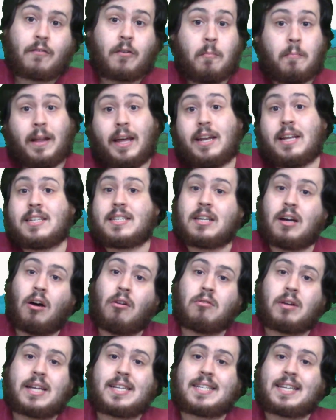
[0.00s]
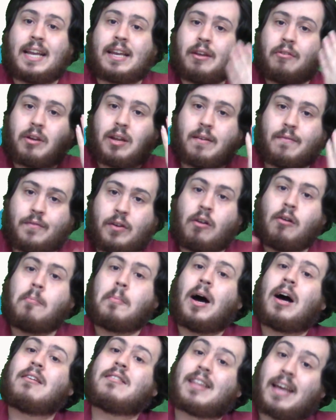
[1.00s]
from latest to oldest, and you can view
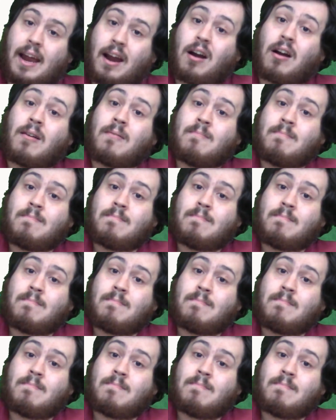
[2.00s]
them all there.